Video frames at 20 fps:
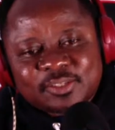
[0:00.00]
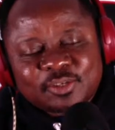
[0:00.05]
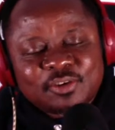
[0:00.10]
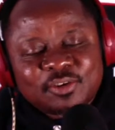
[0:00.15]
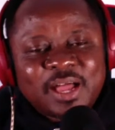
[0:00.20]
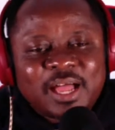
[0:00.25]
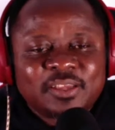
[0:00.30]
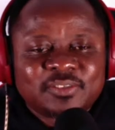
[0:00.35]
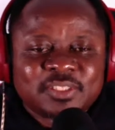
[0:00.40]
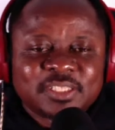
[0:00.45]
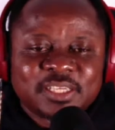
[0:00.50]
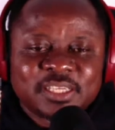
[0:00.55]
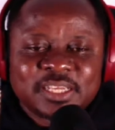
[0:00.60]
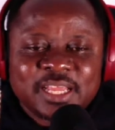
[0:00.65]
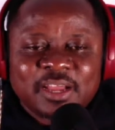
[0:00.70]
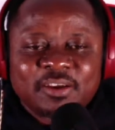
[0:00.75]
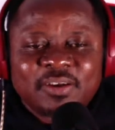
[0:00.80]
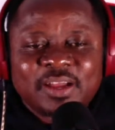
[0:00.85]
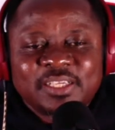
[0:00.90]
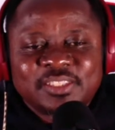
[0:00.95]
to your house again
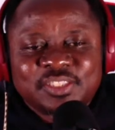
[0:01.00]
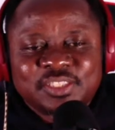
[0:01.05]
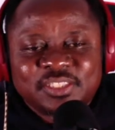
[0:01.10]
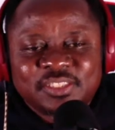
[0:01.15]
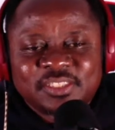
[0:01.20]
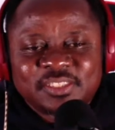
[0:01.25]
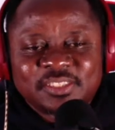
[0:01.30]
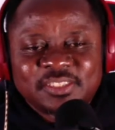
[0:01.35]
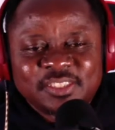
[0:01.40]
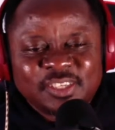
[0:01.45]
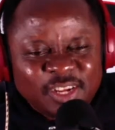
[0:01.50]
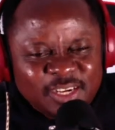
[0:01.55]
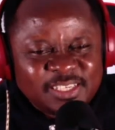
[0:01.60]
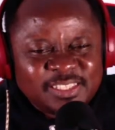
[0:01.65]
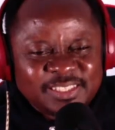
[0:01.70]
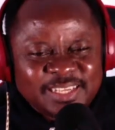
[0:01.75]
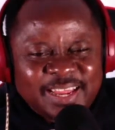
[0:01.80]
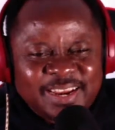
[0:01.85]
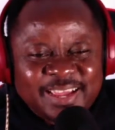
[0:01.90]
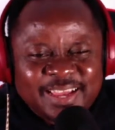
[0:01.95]
and go and change. You
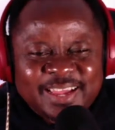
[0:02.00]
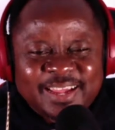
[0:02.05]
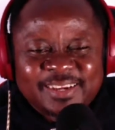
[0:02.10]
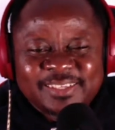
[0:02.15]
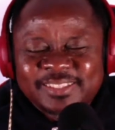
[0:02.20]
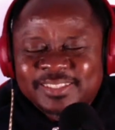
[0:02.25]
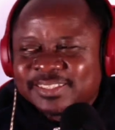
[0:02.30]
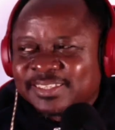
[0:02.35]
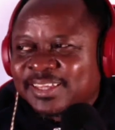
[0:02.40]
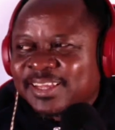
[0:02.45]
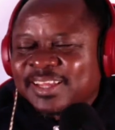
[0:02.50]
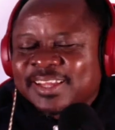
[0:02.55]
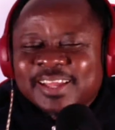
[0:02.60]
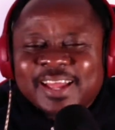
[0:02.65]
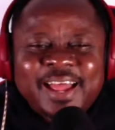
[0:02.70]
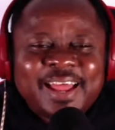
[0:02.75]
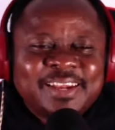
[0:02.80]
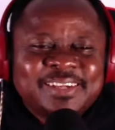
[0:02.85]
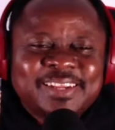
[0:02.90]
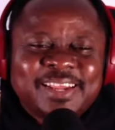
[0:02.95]
understand that kind of shit?
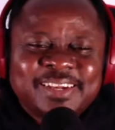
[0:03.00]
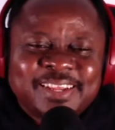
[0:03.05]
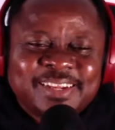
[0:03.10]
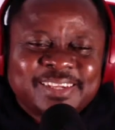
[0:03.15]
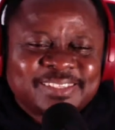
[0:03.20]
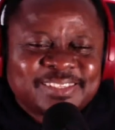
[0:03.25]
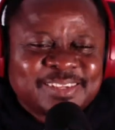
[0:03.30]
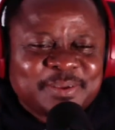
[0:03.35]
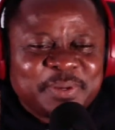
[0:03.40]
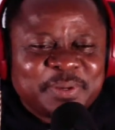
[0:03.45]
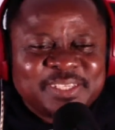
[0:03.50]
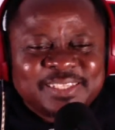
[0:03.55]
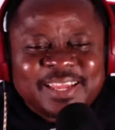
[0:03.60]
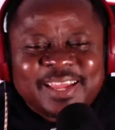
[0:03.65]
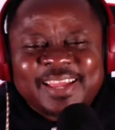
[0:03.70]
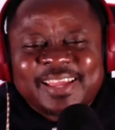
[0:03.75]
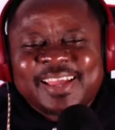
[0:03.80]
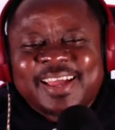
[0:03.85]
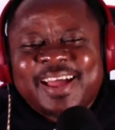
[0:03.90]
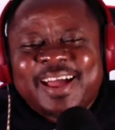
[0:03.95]
And then somebody's
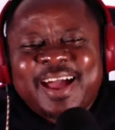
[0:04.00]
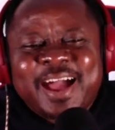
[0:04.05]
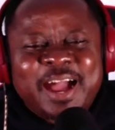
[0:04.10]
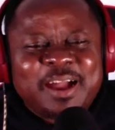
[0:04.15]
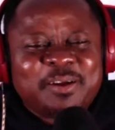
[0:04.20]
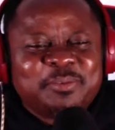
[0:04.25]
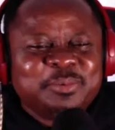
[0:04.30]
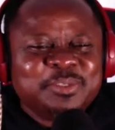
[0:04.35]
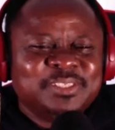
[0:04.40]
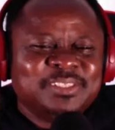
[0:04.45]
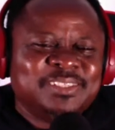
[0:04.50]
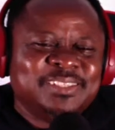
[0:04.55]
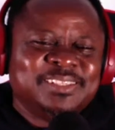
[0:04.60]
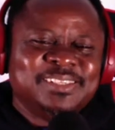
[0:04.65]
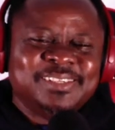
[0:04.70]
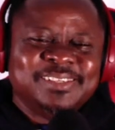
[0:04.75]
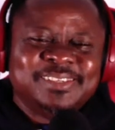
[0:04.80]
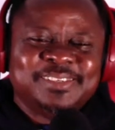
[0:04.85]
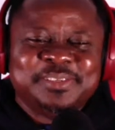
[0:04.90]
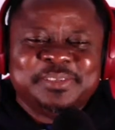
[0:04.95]
like, I would
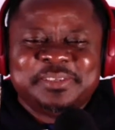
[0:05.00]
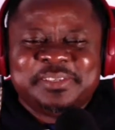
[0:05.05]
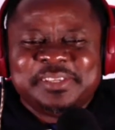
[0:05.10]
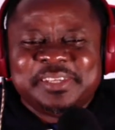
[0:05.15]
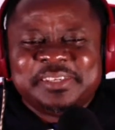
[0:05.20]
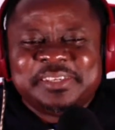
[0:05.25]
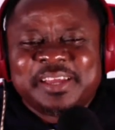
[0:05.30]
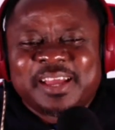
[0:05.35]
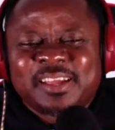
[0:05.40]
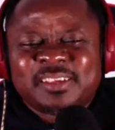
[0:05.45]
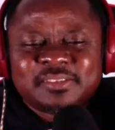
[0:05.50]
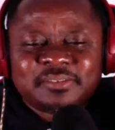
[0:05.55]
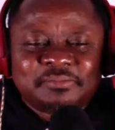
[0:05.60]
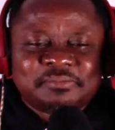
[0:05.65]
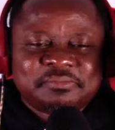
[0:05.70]
do that.